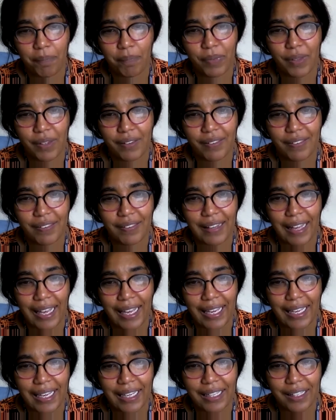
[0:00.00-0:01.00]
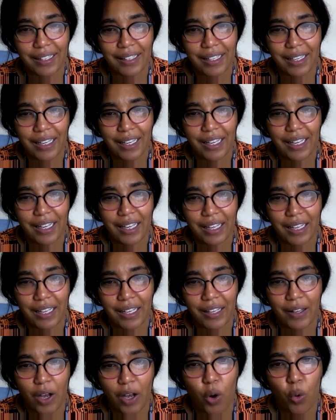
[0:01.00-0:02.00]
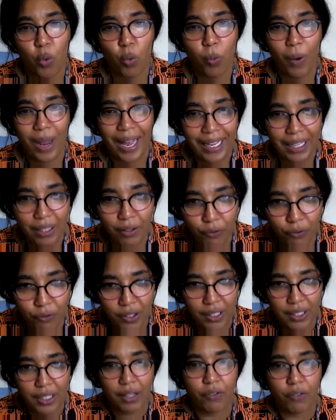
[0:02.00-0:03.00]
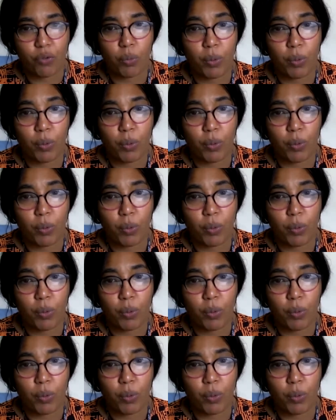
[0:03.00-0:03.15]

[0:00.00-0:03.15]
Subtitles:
staying away from a loved